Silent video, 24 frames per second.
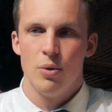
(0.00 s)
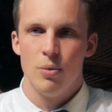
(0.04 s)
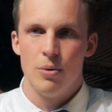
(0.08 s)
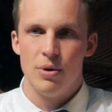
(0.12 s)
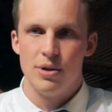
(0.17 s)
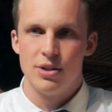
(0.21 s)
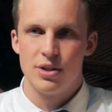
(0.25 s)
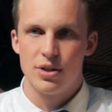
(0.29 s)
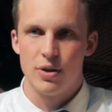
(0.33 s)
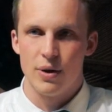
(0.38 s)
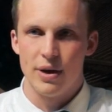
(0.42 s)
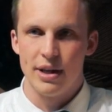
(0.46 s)

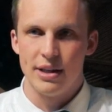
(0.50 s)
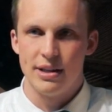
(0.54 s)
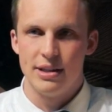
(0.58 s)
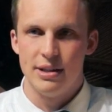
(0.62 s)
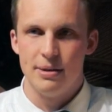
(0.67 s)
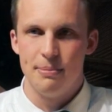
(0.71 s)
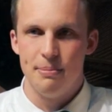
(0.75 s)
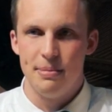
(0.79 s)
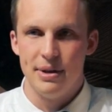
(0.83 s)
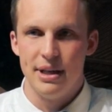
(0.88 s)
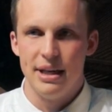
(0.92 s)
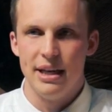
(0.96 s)
was going
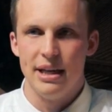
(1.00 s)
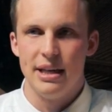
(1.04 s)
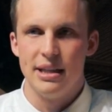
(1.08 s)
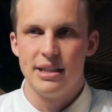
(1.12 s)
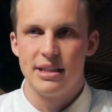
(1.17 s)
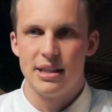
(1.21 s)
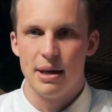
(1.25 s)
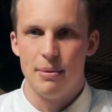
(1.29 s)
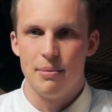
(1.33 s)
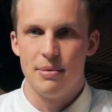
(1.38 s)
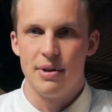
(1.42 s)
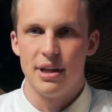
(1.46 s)
to be
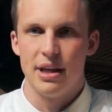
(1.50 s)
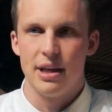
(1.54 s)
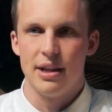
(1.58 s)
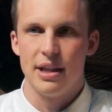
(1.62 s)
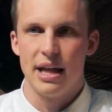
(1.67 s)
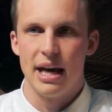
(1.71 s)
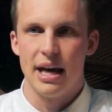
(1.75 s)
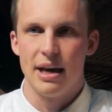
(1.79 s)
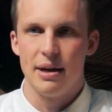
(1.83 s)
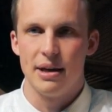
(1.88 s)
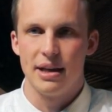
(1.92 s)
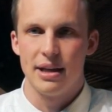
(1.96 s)
something
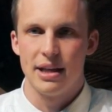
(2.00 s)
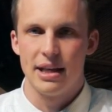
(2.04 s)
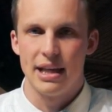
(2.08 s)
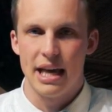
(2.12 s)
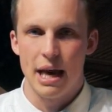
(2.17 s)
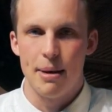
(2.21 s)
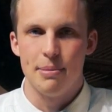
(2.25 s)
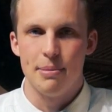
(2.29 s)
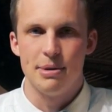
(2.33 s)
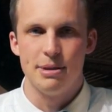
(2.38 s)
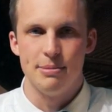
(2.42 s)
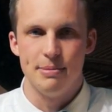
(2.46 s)
that
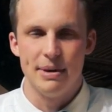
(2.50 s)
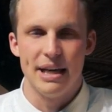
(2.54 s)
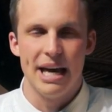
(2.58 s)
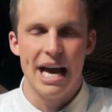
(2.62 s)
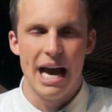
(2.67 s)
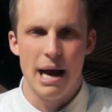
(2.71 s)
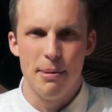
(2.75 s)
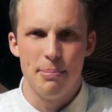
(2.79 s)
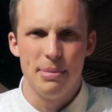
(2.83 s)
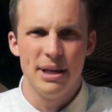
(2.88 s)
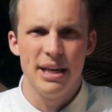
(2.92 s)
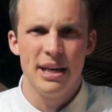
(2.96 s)
kept me
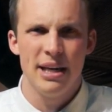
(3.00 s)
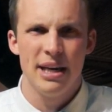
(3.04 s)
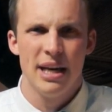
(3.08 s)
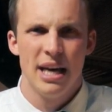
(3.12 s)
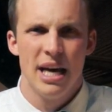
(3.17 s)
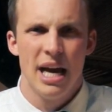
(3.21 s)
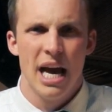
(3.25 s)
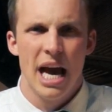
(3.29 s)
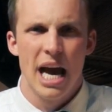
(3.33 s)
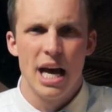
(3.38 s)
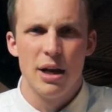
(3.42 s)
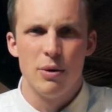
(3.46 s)
happy
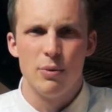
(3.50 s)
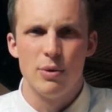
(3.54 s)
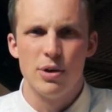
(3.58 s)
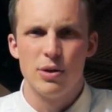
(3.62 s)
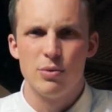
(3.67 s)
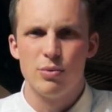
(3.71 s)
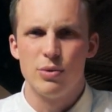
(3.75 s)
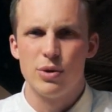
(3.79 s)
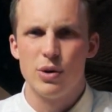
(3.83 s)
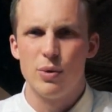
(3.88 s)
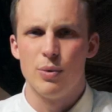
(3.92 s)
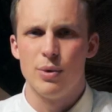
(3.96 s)
and was,